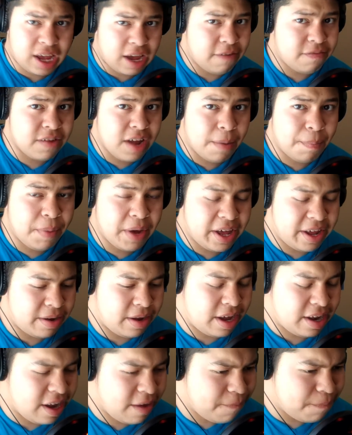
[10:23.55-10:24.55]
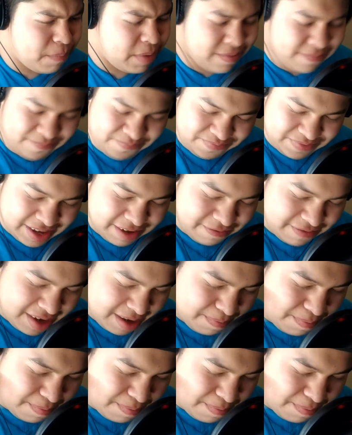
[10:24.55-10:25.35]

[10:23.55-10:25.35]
If not, but, and if, if not